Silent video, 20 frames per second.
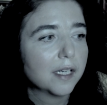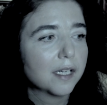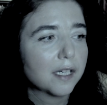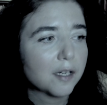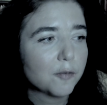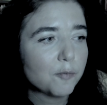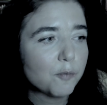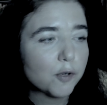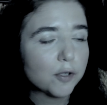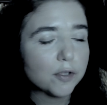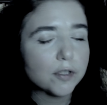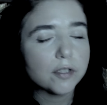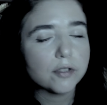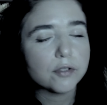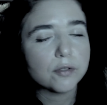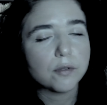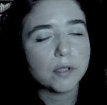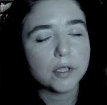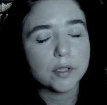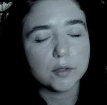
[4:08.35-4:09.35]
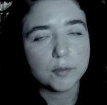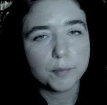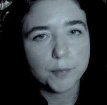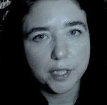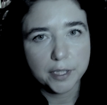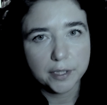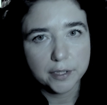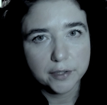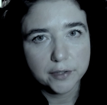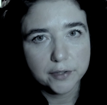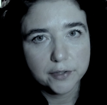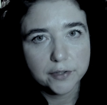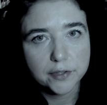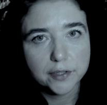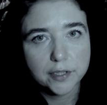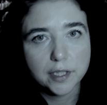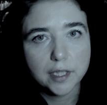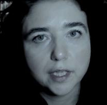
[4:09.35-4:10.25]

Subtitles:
composers who are not pianists.